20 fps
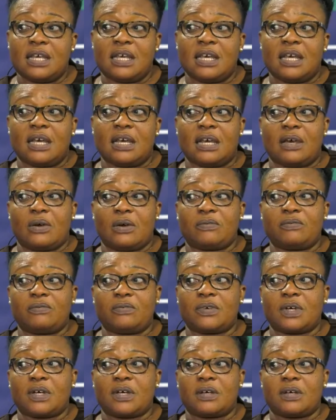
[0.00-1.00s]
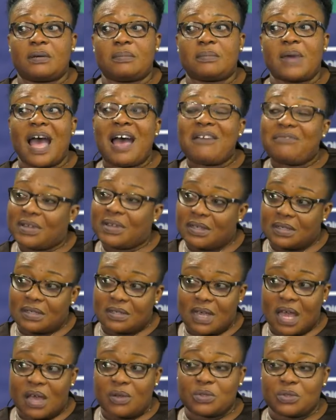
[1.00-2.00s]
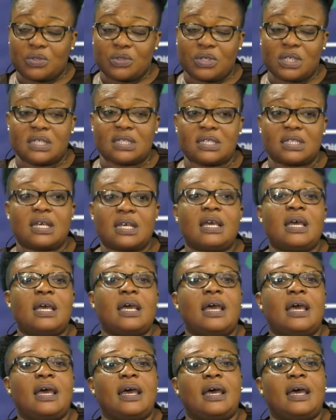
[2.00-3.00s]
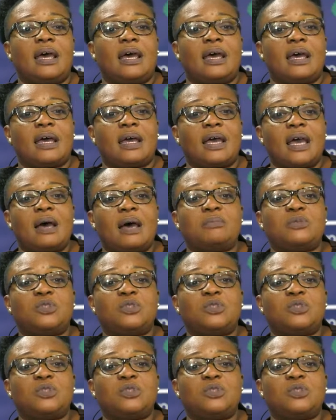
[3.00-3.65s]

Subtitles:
of African countries come to